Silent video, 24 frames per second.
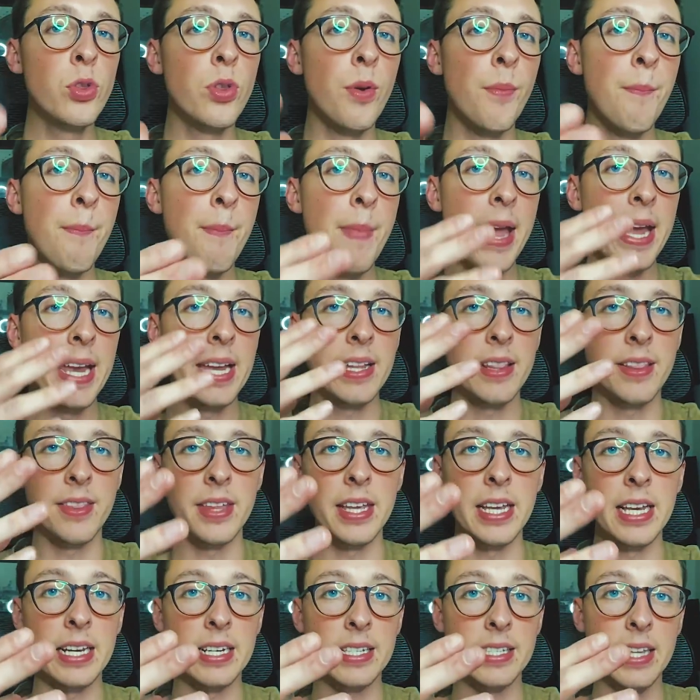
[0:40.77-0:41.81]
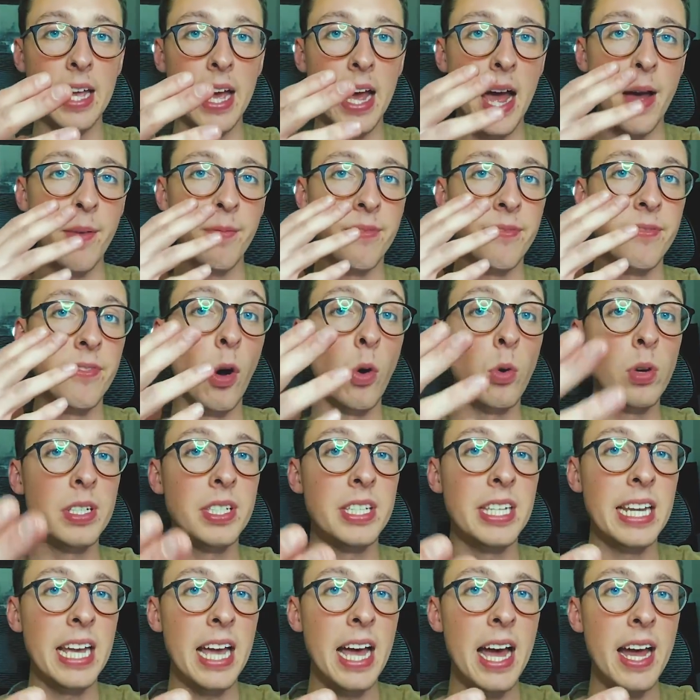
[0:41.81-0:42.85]
the main things that I'm
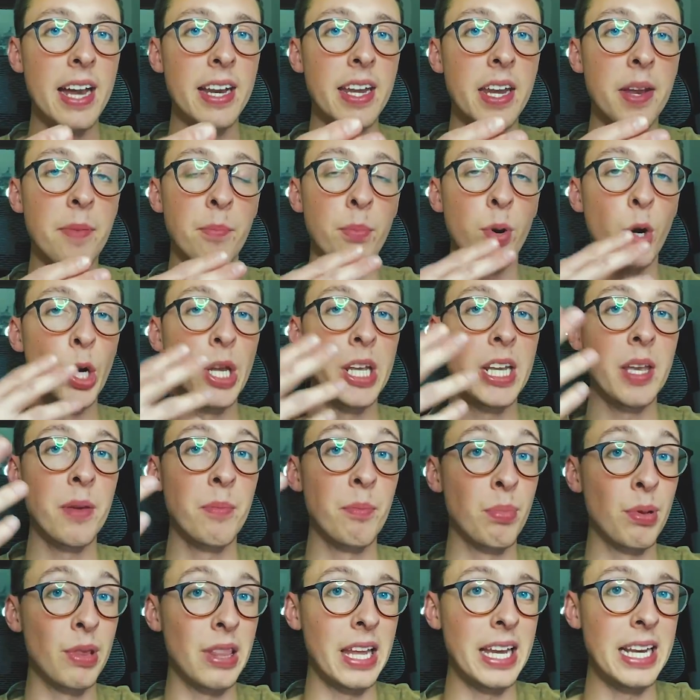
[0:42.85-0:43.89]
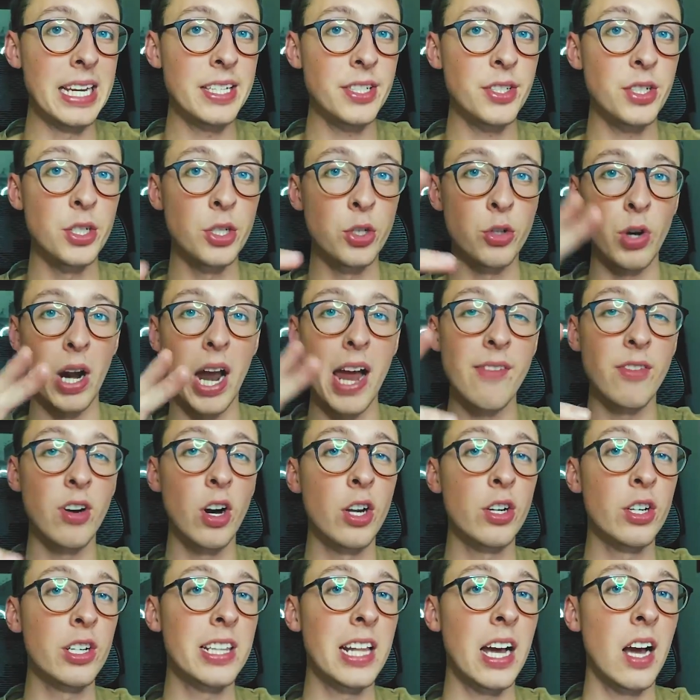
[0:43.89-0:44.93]
focusing on and putting in place to drive
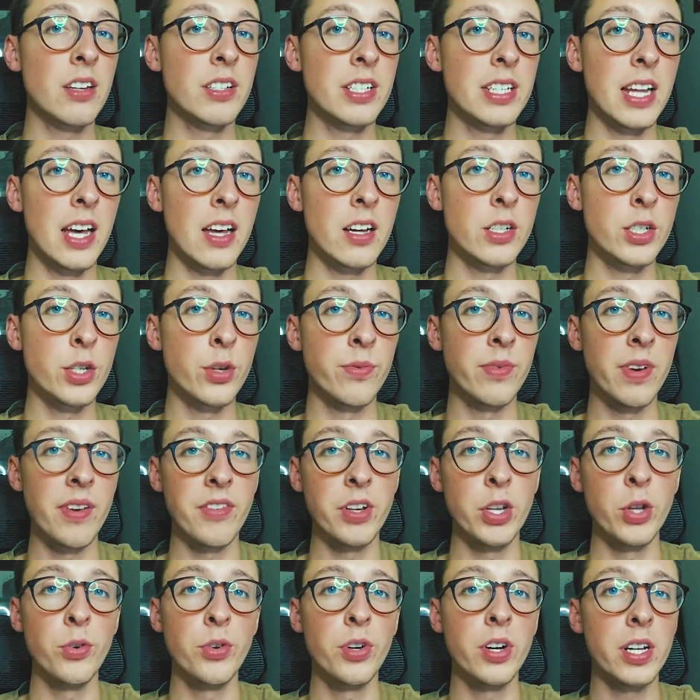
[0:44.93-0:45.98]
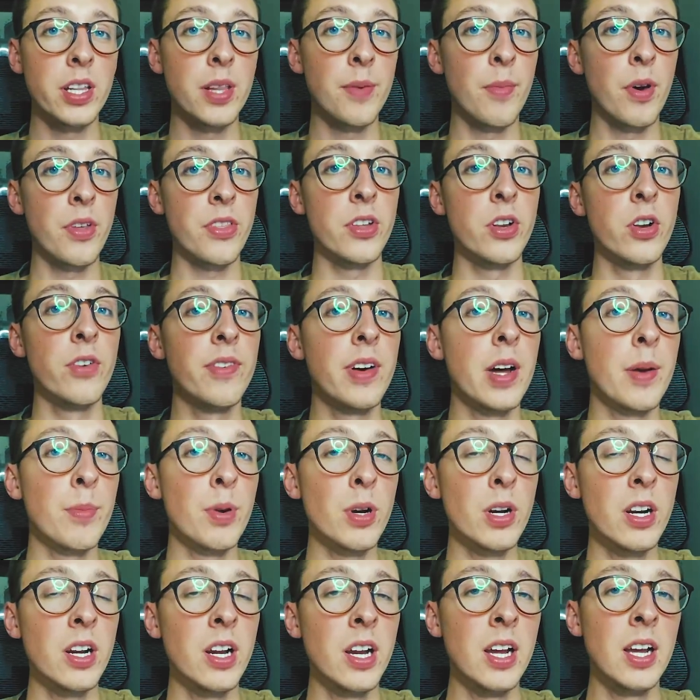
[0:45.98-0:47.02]
$100,000 in revenue during the month of
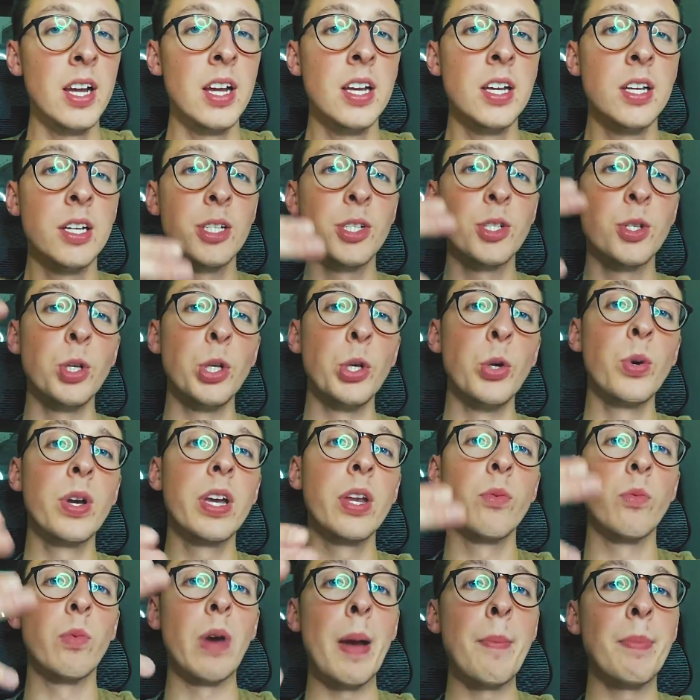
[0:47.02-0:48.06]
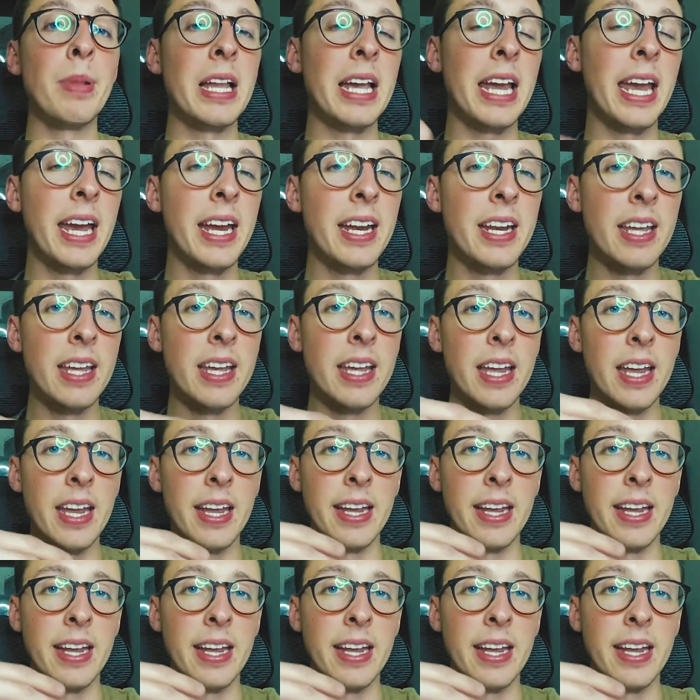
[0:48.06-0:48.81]
November, so you can replicate it